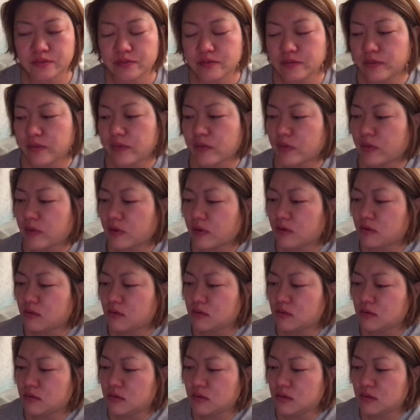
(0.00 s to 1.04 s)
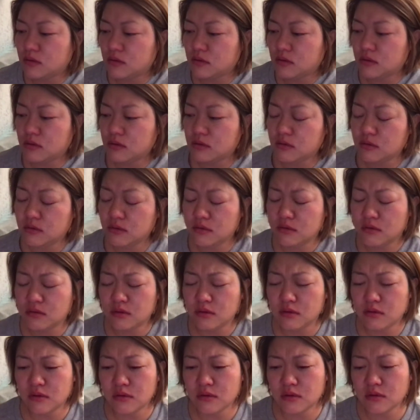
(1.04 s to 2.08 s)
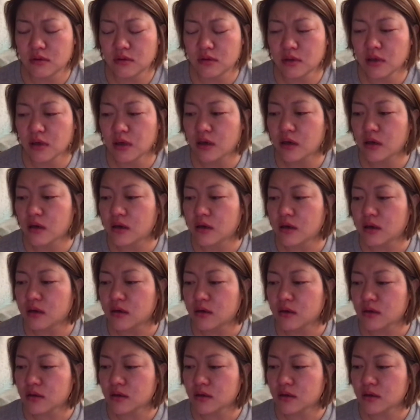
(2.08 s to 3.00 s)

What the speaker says: (silence)